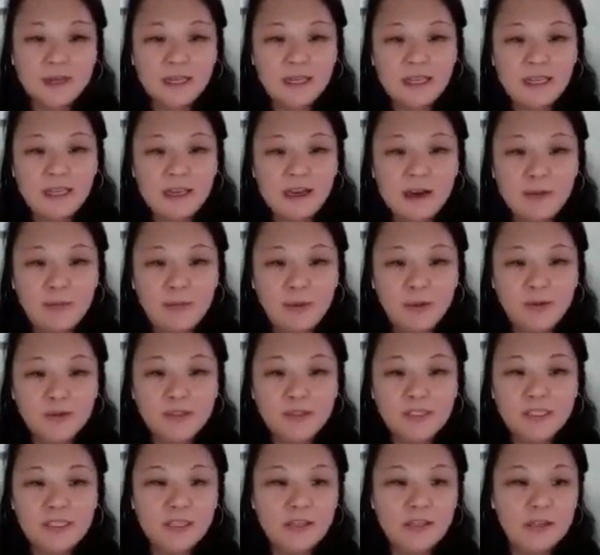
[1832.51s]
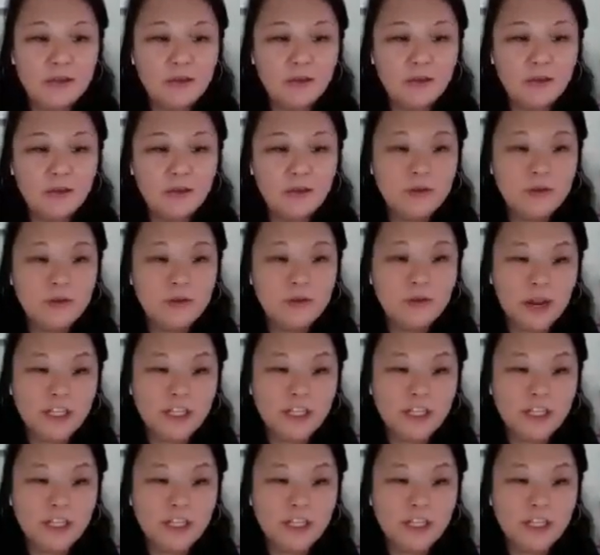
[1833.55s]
So the company offered Maria a